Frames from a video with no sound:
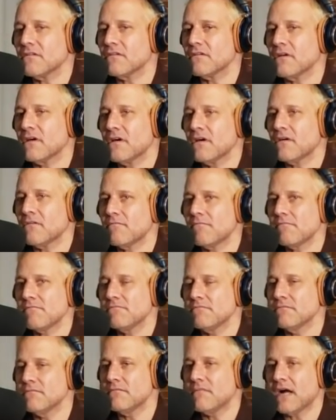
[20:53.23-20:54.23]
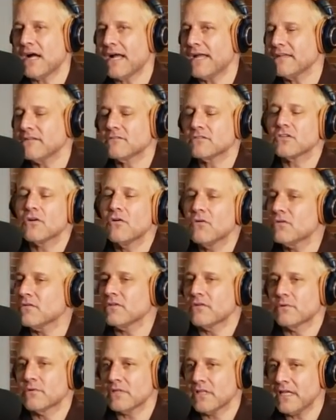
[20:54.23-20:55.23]
I
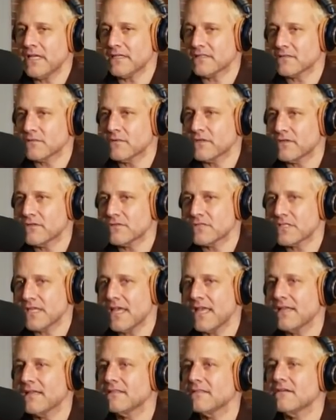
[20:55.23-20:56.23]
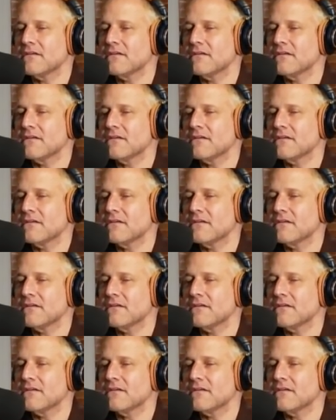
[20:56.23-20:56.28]
totally relate to what you're saying.